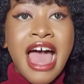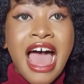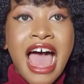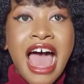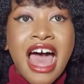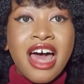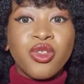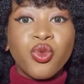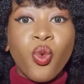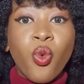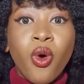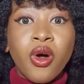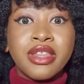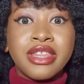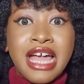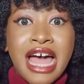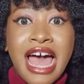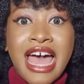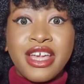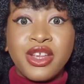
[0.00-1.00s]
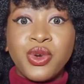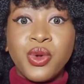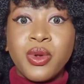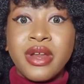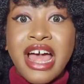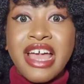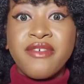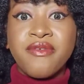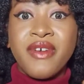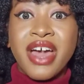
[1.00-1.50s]
and one that I know
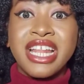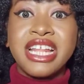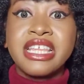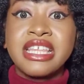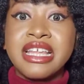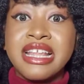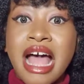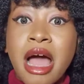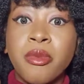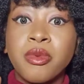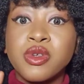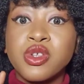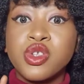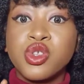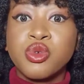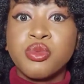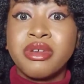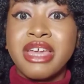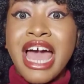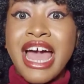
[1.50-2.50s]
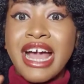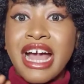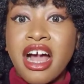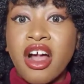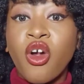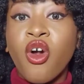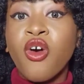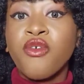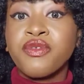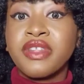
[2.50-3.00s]
that if anything happens to me, I
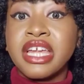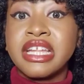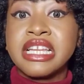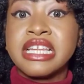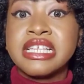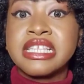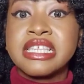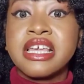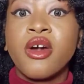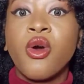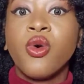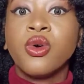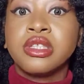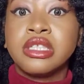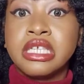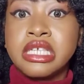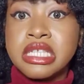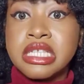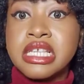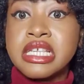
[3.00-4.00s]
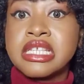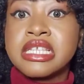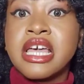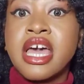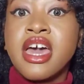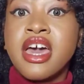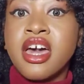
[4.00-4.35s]
can confidently say, oh, this is